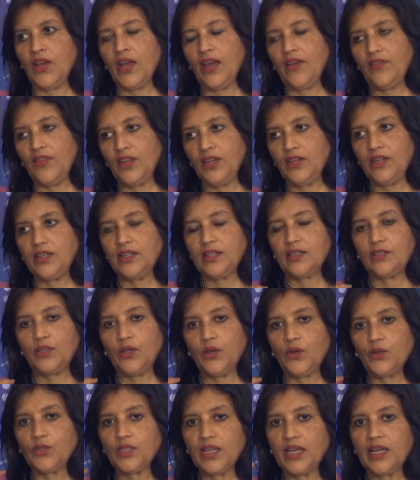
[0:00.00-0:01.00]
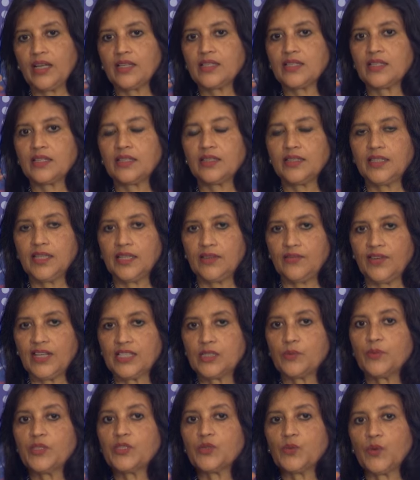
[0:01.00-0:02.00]
And then it turned out that the
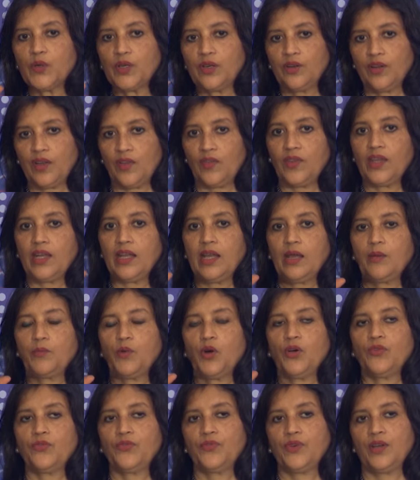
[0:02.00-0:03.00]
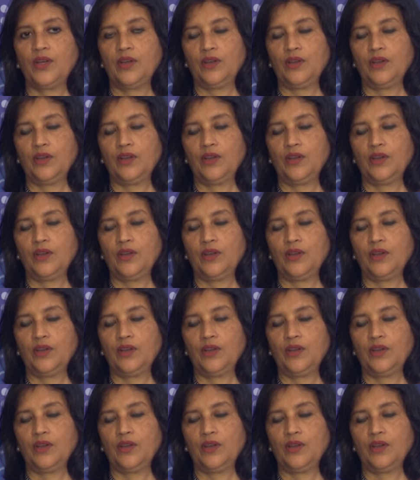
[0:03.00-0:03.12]
investments were in the name of